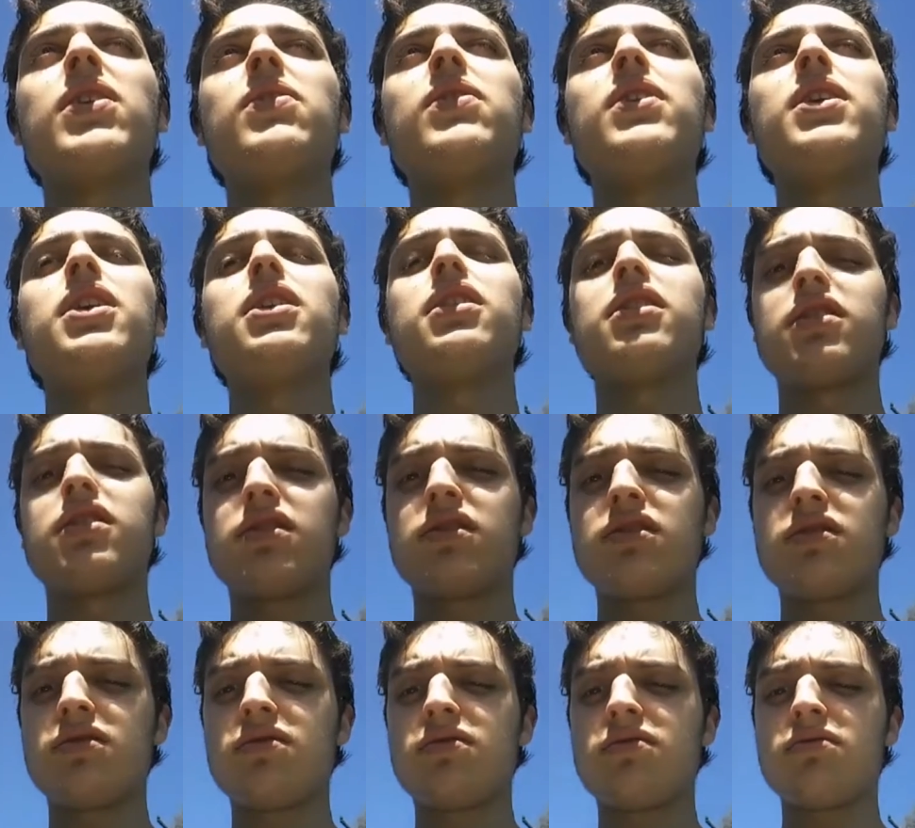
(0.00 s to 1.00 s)
like, wait,
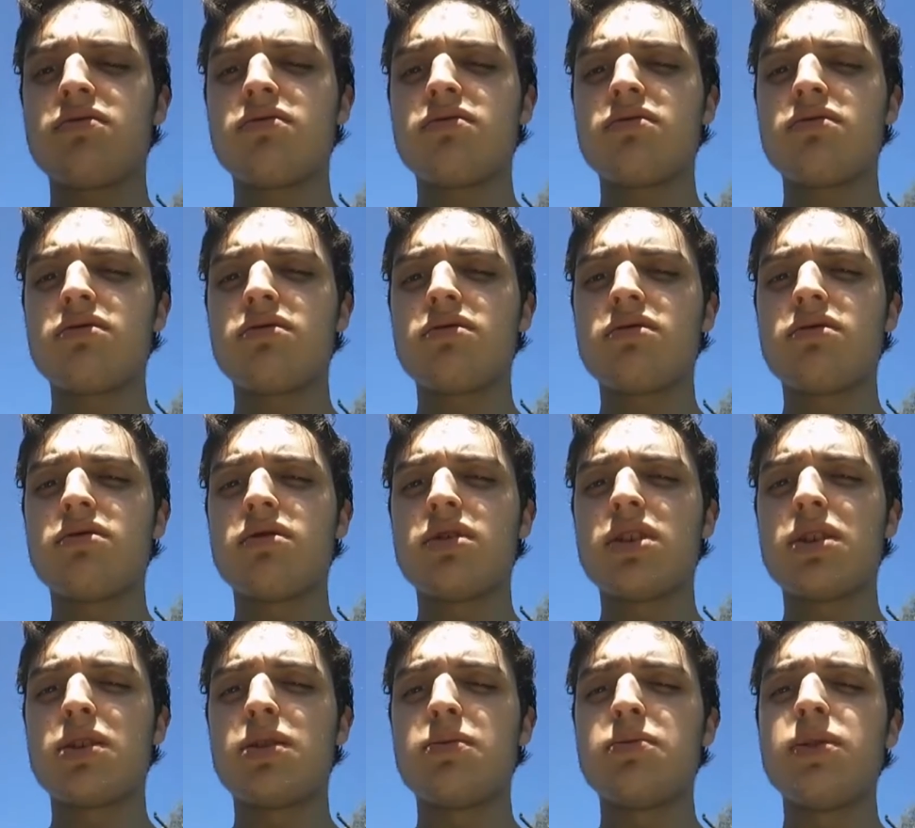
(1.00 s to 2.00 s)

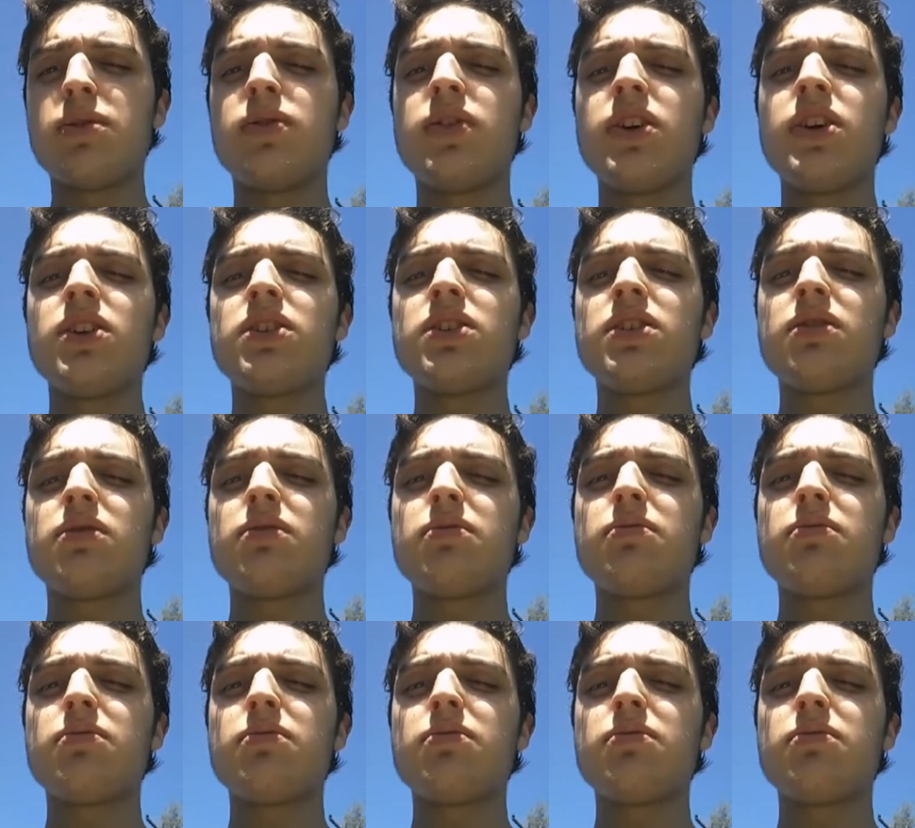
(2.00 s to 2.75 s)
there were movies